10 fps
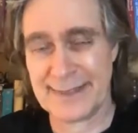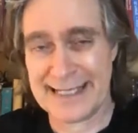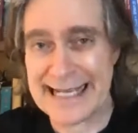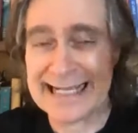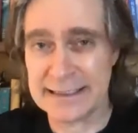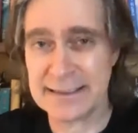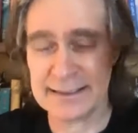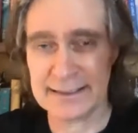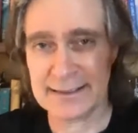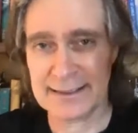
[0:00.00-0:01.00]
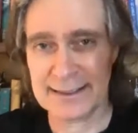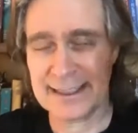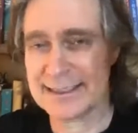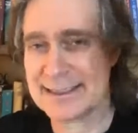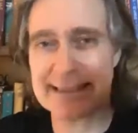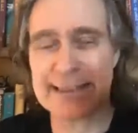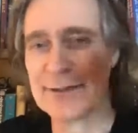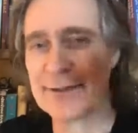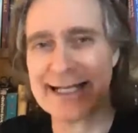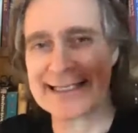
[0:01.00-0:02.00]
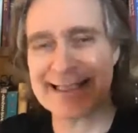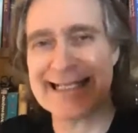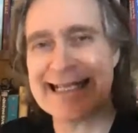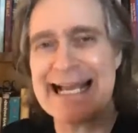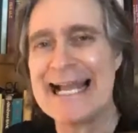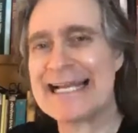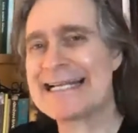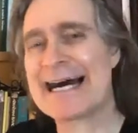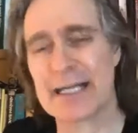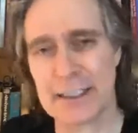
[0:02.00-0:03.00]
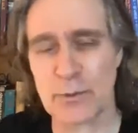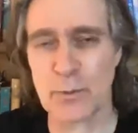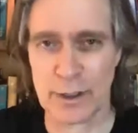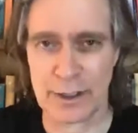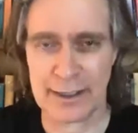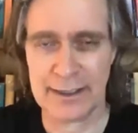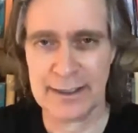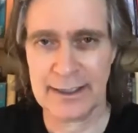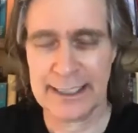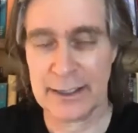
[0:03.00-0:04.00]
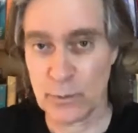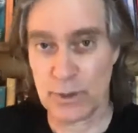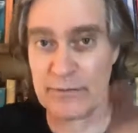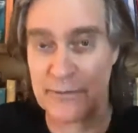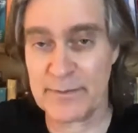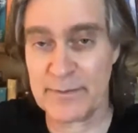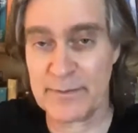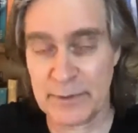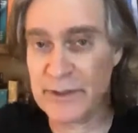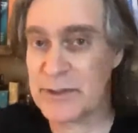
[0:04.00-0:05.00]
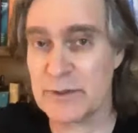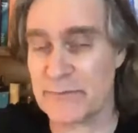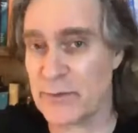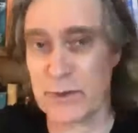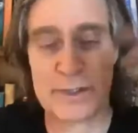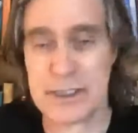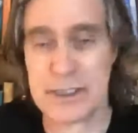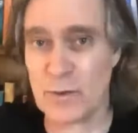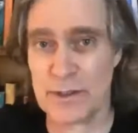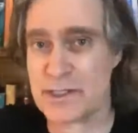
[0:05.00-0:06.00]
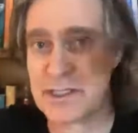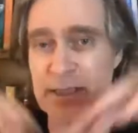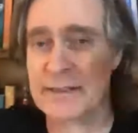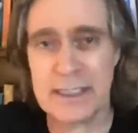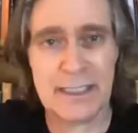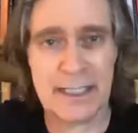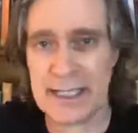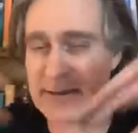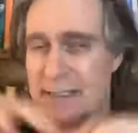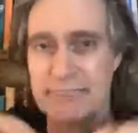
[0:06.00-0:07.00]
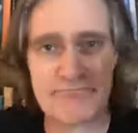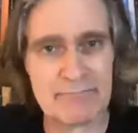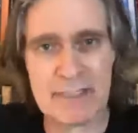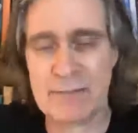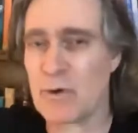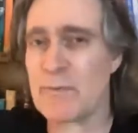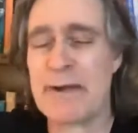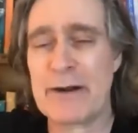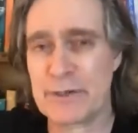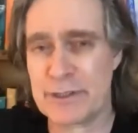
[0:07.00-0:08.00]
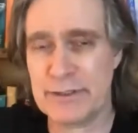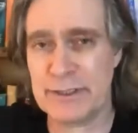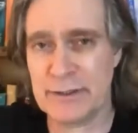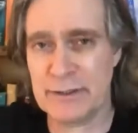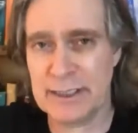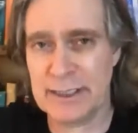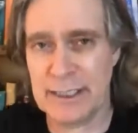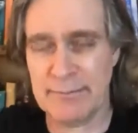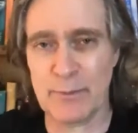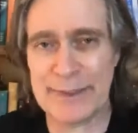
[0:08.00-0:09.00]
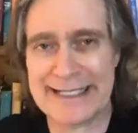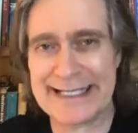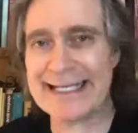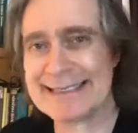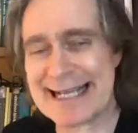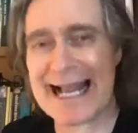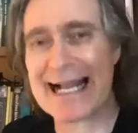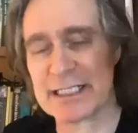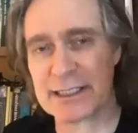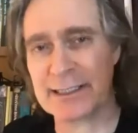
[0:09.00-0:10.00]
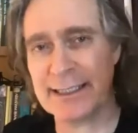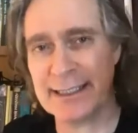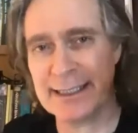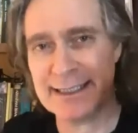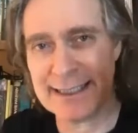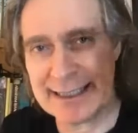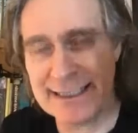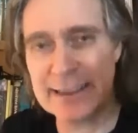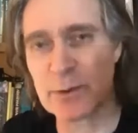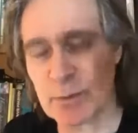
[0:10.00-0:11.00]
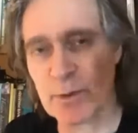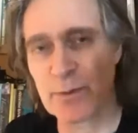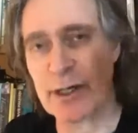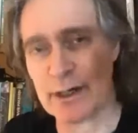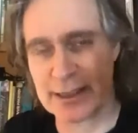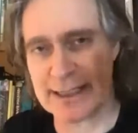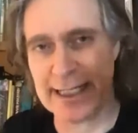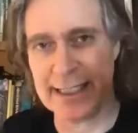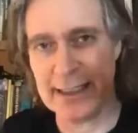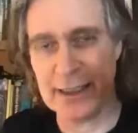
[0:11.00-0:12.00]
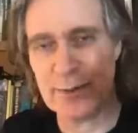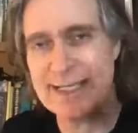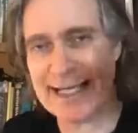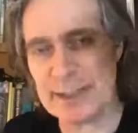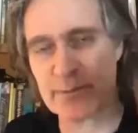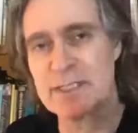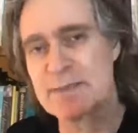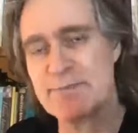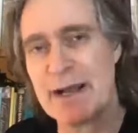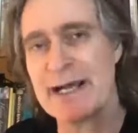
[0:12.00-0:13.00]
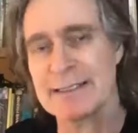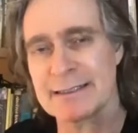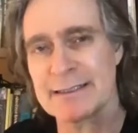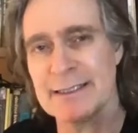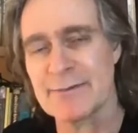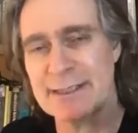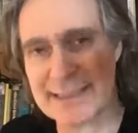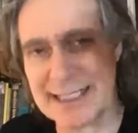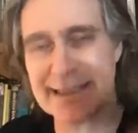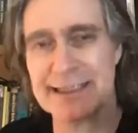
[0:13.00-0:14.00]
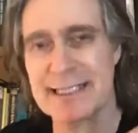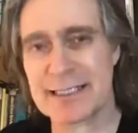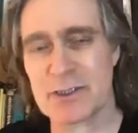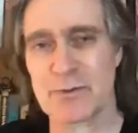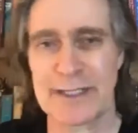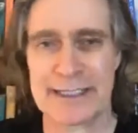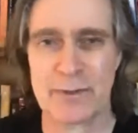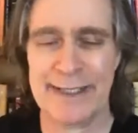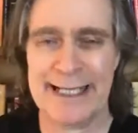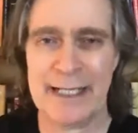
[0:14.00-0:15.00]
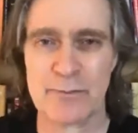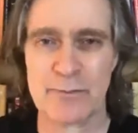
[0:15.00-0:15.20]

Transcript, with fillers: And I said to Tony, that's in the end not going to work. It'll work for the people you do it for, which is gorgeous, and more power to you. But we can't actually heal where we are today. We can't respond, right, to existential risk. We can't